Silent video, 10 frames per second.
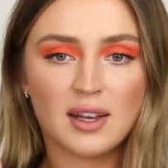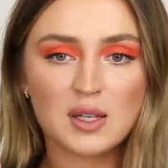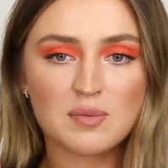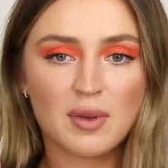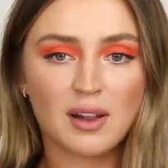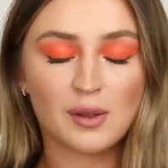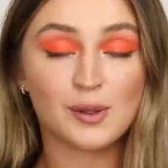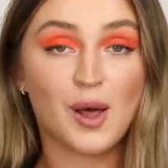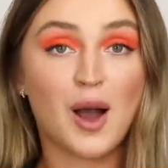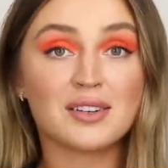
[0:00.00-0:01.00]
It has been a
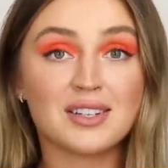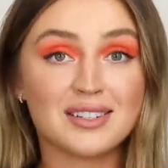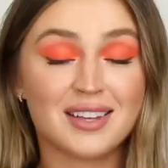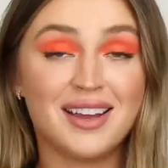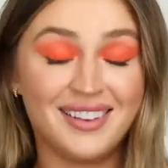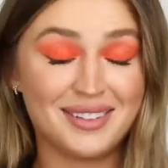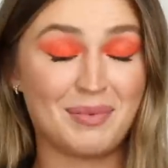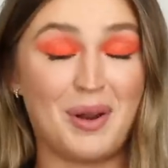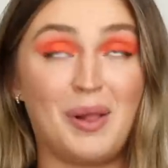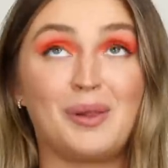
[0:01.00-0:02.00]
long time, it's
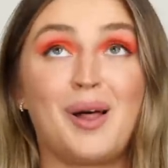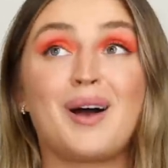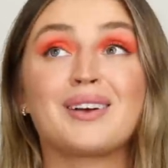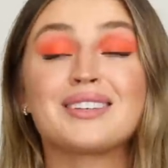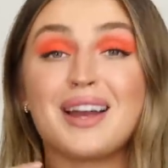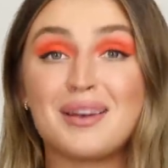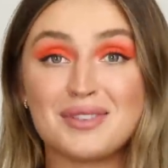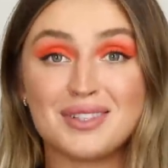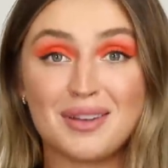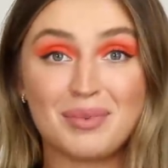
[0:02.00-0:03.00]
been a long time
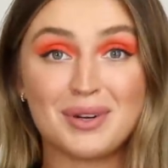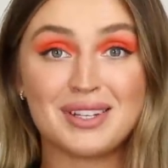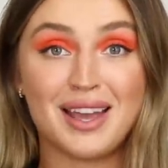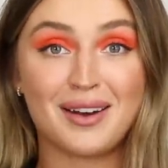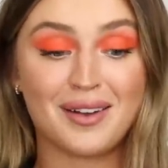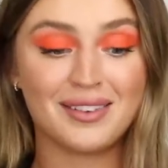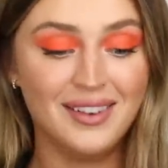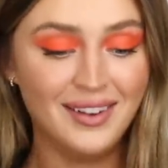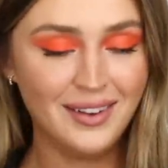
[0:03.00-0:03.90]
since I put a tan on.